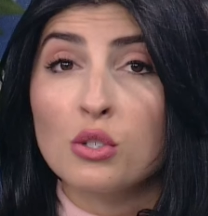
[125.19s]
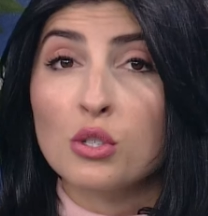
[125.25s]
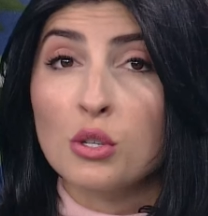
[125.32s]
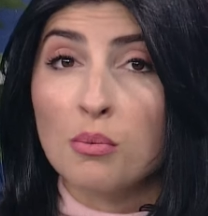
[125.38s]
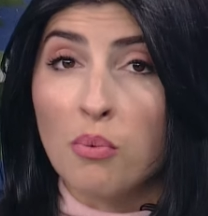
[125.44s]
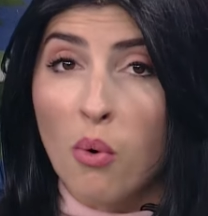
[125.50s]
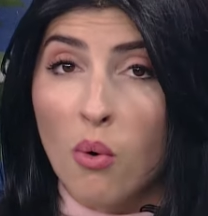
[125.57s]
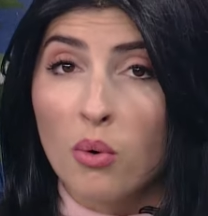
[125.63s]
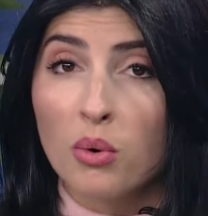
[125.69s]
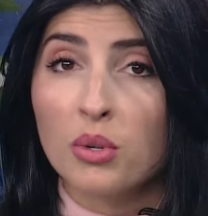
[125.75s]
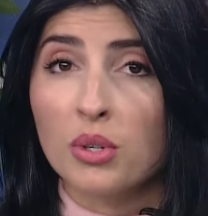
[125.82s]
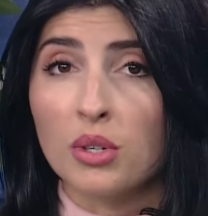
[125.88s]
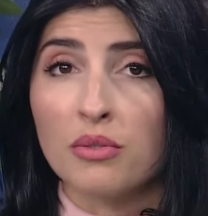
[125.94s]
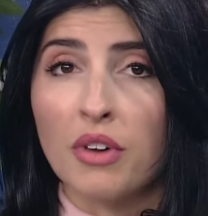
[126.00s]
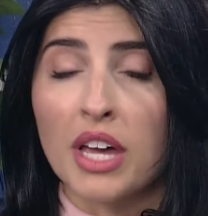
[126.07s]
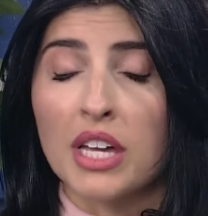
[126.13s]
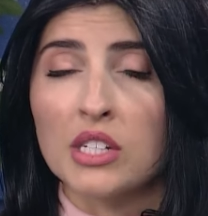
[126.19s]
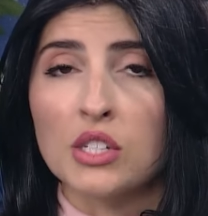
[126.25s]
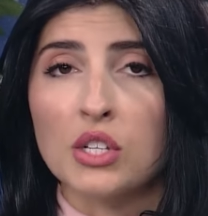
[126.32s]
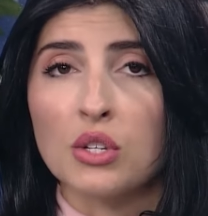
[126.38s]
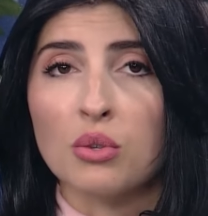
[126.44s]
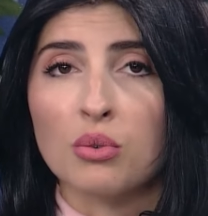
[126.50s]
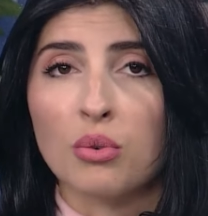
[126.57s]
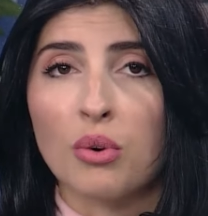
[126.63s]
supporter of aid
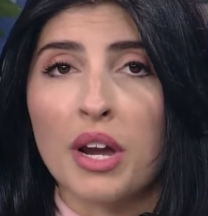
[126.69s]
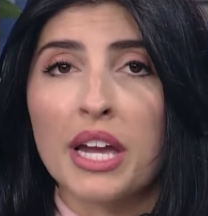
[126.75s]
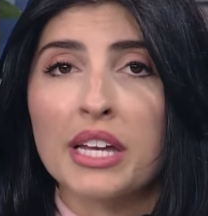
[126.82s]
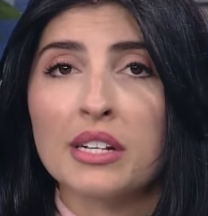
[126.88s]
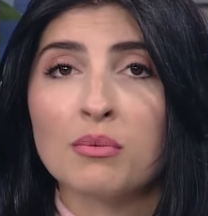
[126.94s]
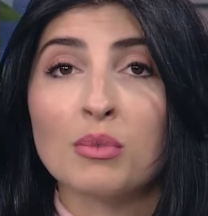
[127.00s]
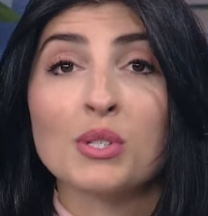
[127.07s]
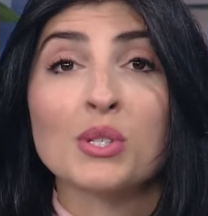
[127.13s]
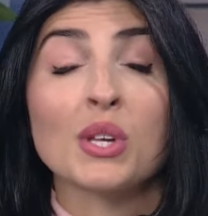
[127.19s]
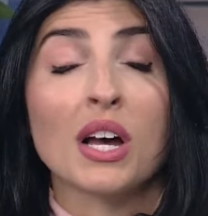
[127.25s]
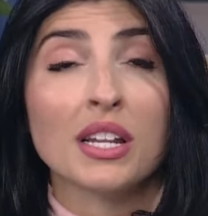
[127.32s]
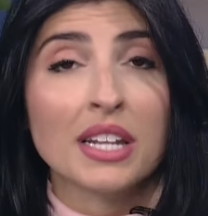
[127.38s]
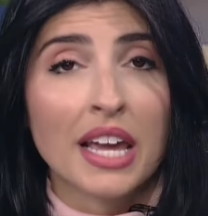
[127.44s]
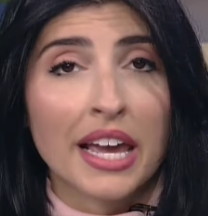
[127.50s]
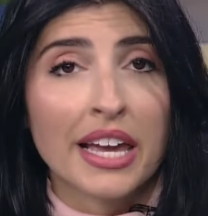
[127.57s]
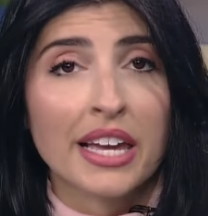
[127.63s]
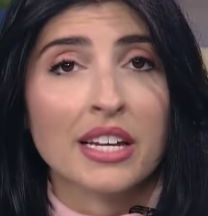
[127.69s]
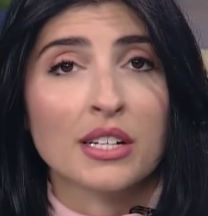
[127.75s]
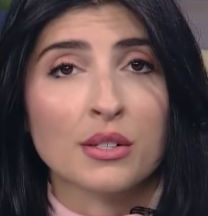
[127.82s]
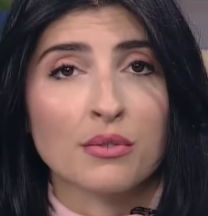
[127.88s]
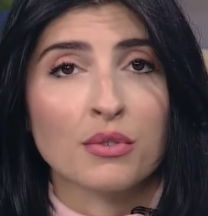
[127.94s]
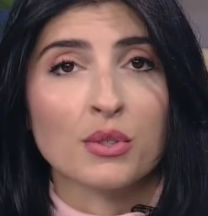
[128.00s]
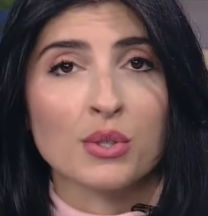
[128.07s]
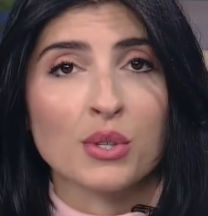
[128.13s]
to Ukraine, was on
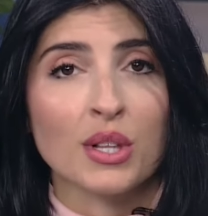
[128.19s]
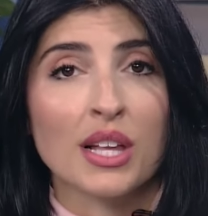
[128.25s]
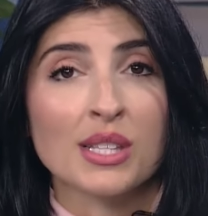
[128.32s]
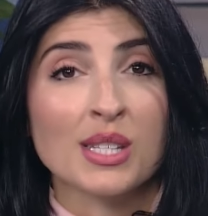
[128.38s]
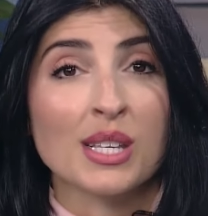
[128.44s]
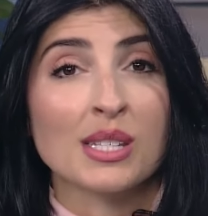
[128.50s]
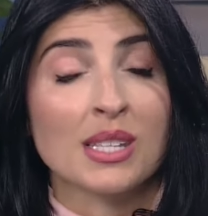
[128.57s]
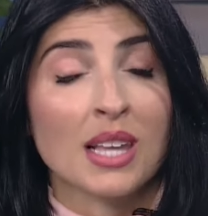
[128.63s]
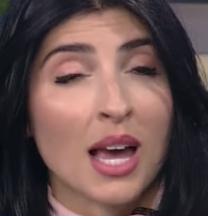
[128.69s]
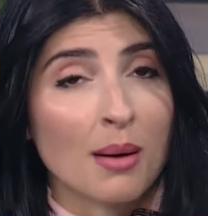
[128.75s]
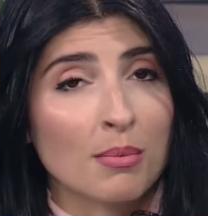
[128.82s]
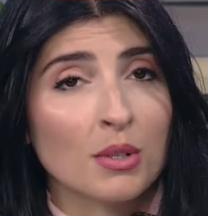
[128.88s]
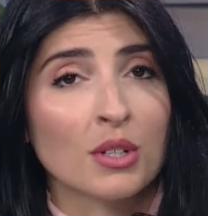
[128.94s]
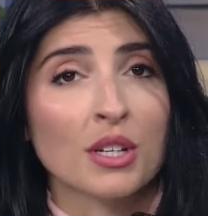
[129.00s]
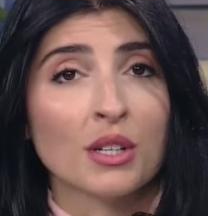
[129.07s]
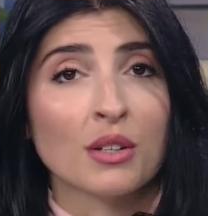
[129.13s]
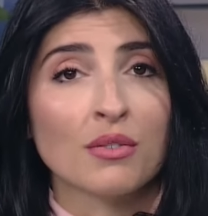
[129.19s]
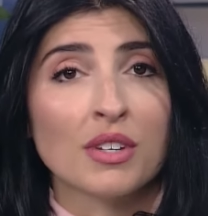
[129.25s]
hand for Zelensky's Capitol Hill